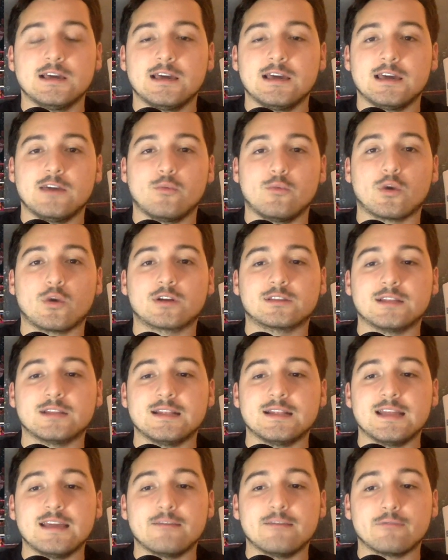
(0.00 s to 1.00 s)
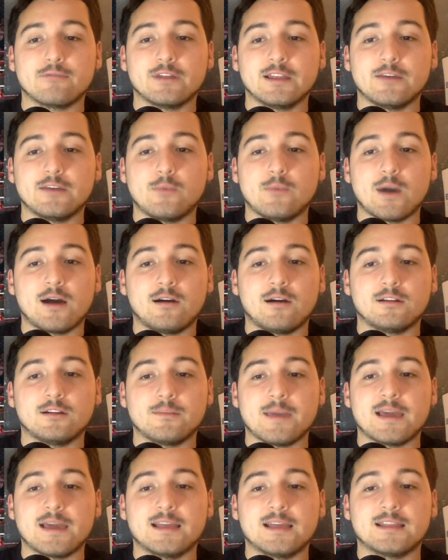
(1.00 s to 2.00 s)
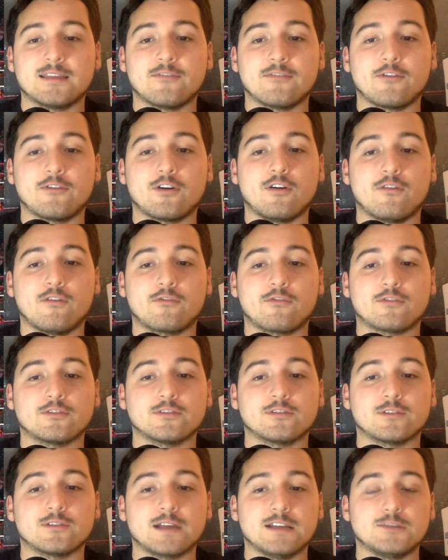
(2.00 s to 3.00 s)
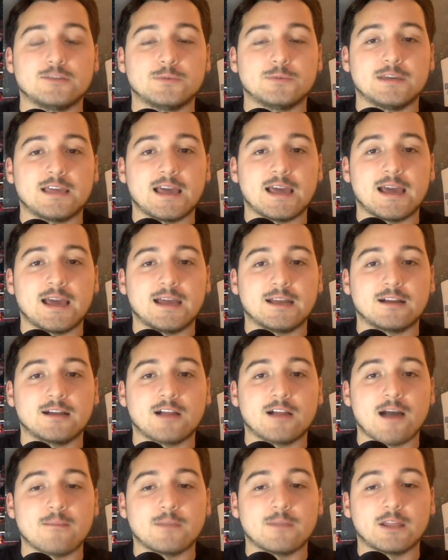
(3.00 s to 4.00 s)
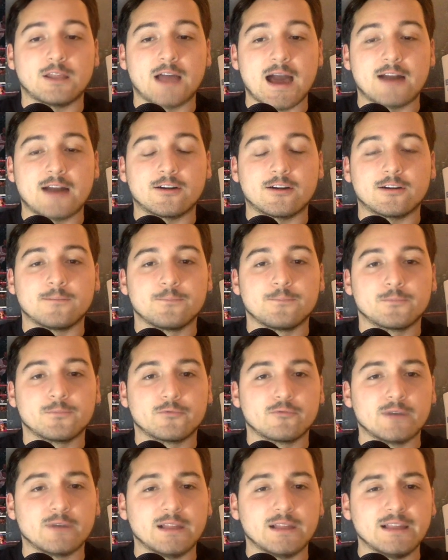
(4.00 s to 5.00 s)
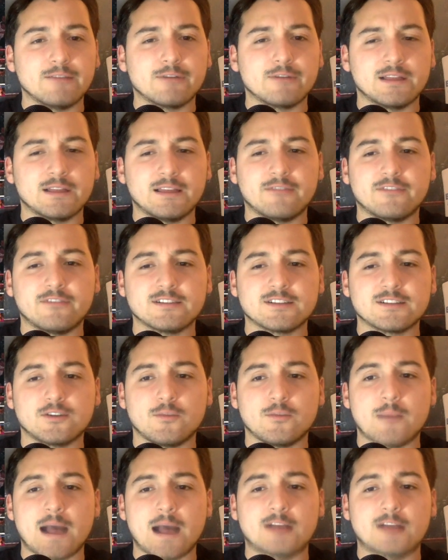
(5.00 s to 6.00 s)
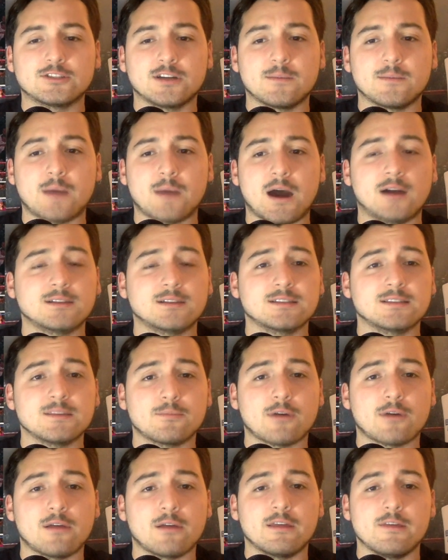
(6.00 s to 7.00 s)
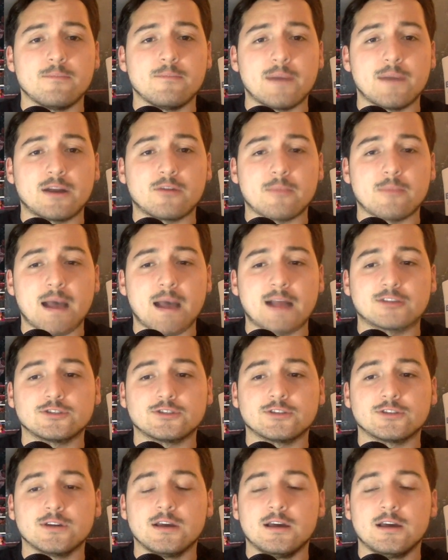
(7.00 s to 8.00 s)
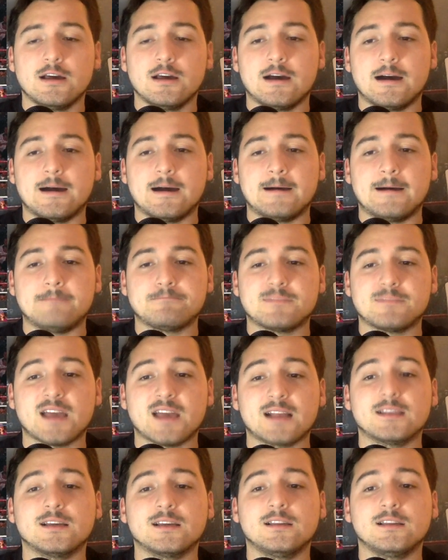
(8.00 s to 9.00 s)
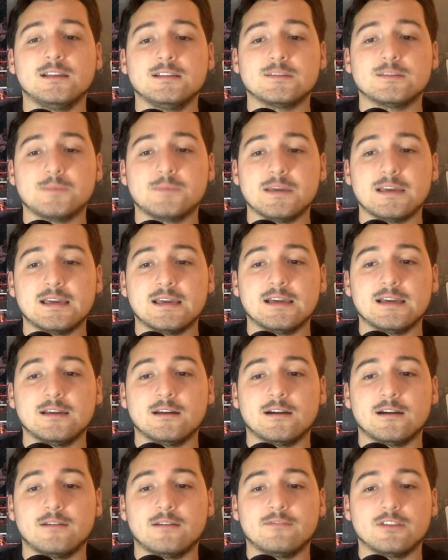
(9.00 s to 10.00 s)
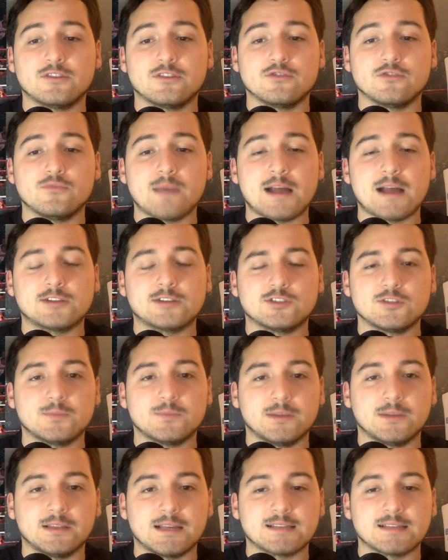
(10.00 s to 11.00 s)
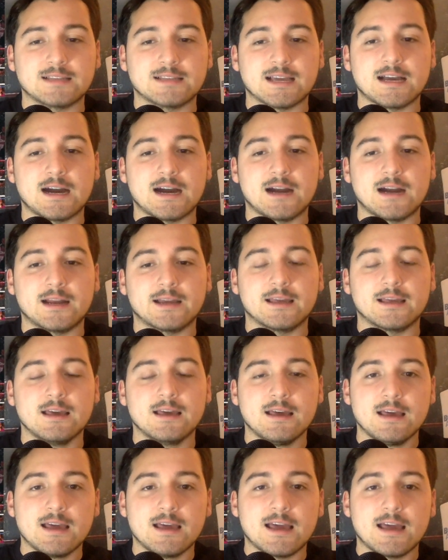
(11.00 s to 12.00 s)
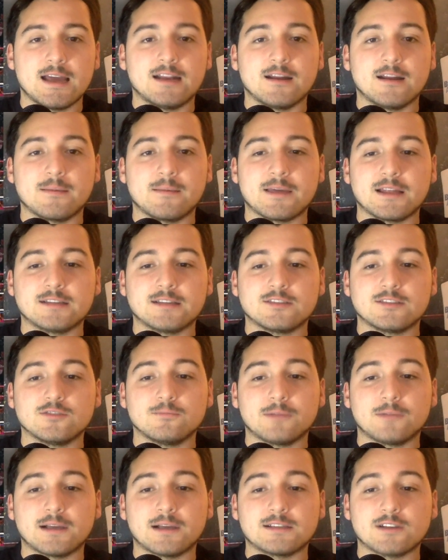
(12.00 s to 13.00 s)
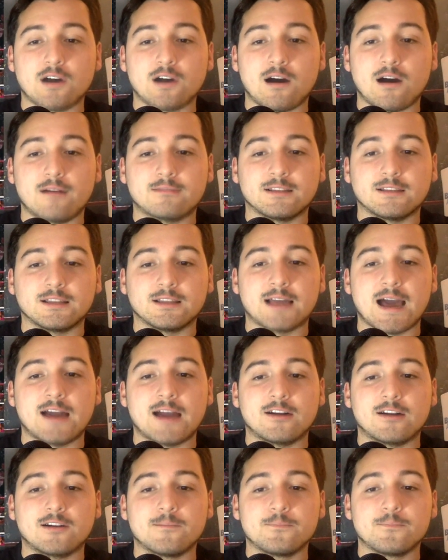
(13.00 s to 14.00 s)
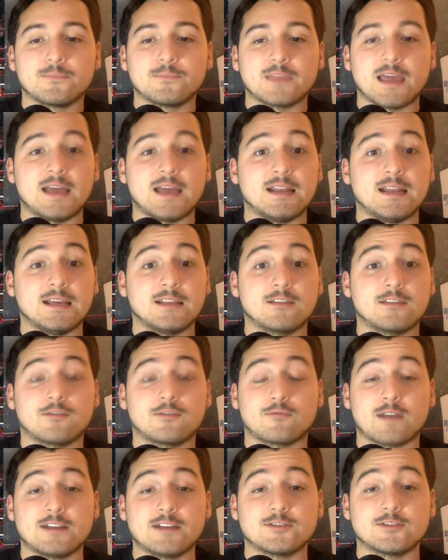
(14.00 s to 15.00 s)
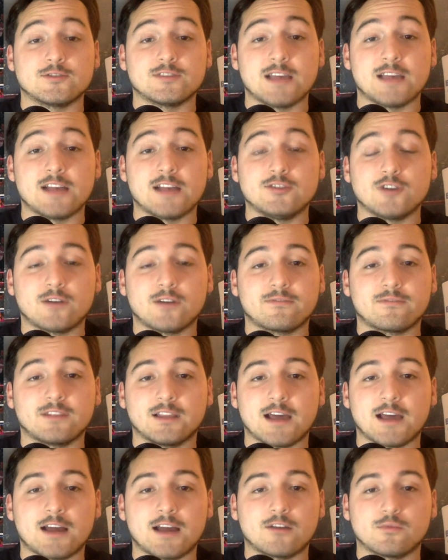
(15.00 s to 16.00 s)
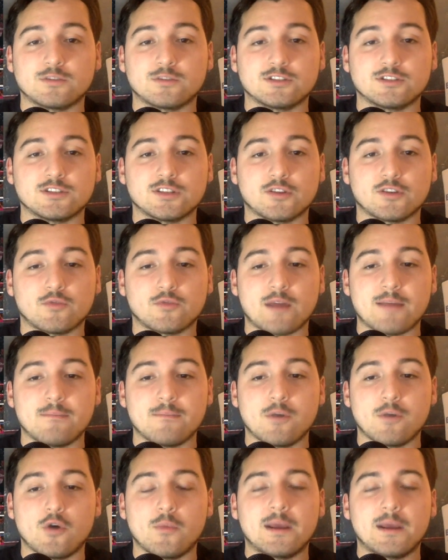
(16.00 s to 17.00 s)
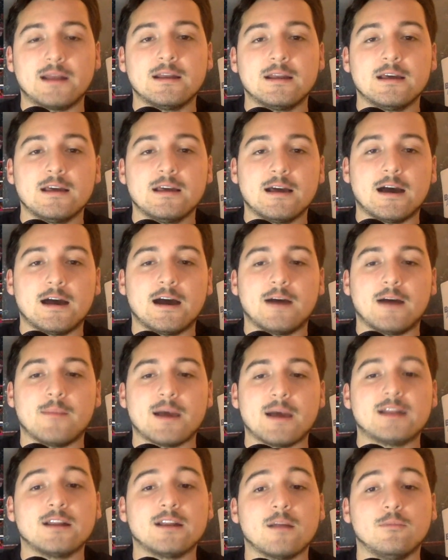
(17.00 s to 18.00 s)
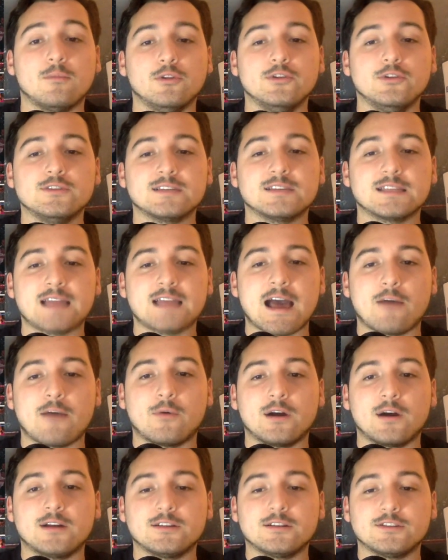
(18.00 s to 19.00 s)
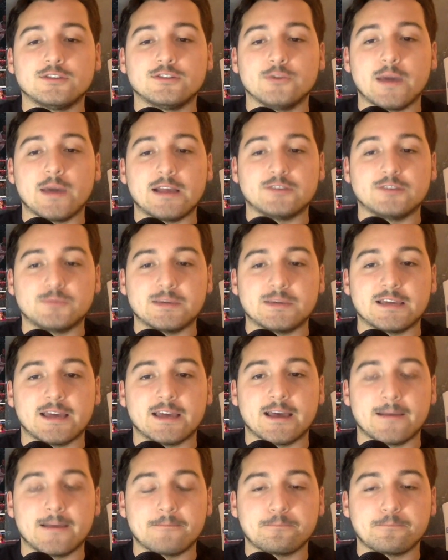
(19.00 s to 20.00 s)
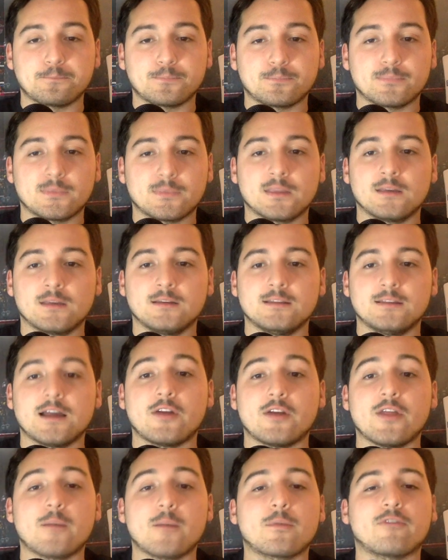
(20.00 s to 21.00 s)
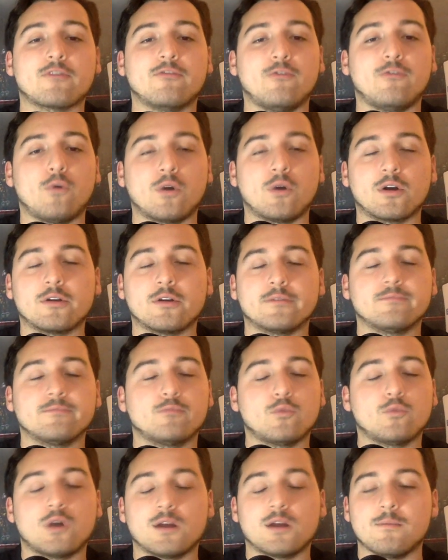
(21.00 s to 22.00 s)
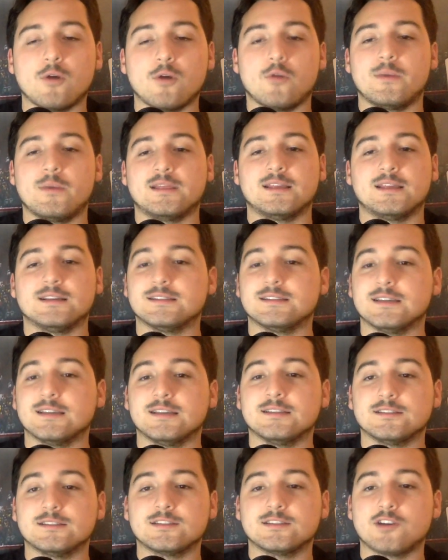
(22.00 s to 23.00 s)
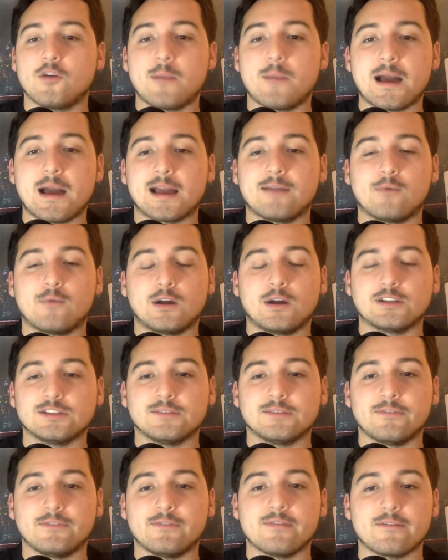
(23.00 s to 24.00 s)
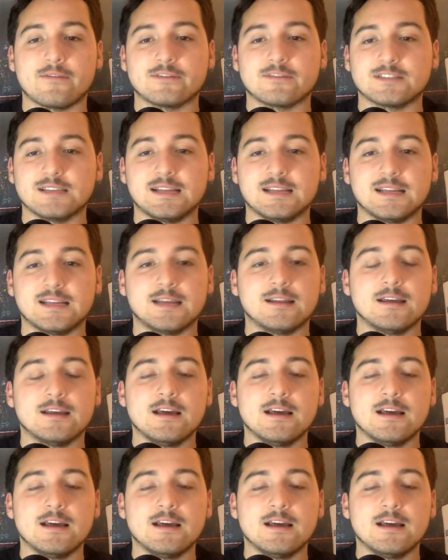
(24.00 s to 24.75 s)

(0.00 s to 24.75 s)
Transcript: He worked the knee really well to make it difficult for HBK to climb the ladder. Really, really physical matchup. Honestly, probably the better match technically speaking of the two matches, but less iconic. Ended up getting suplexed off the ladder and hit the Razor's Edge off the ladder, which is a great moment. Ended up losing that one to HBK. Now, number four, what a moment this is. Go back and watch it if you've never seen it.